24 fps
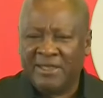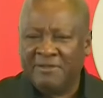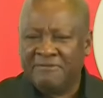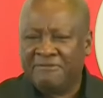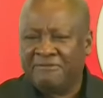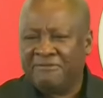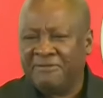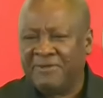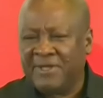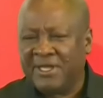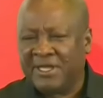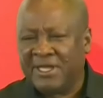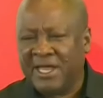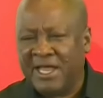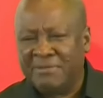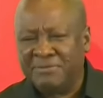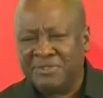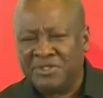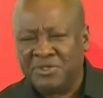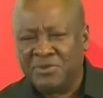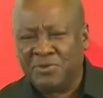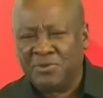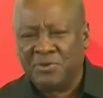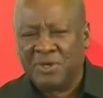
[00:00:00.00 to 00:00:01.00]
if he
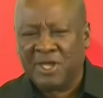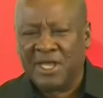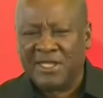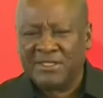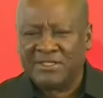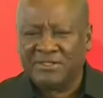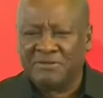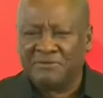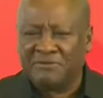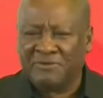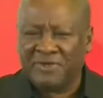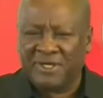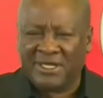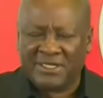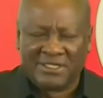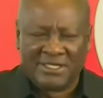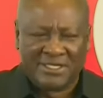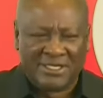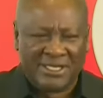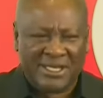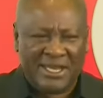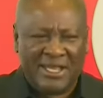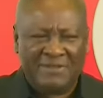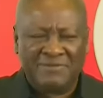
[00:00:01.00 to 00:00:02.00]
comes, he will cancel free
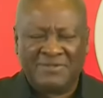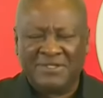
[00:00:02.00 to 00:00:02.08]
SHS.